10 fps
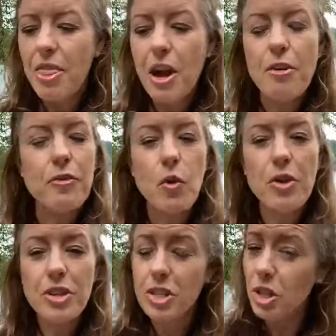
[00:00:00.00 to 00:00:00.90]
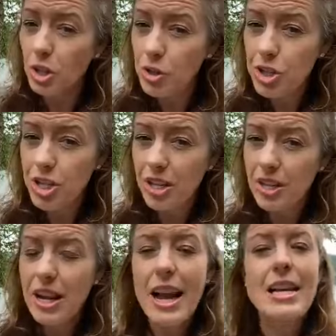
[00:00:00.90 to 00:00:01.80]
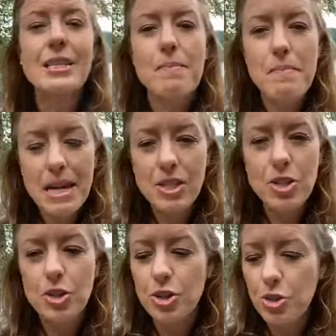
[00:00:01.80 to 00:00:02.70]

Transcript: Therefore, the solution is mental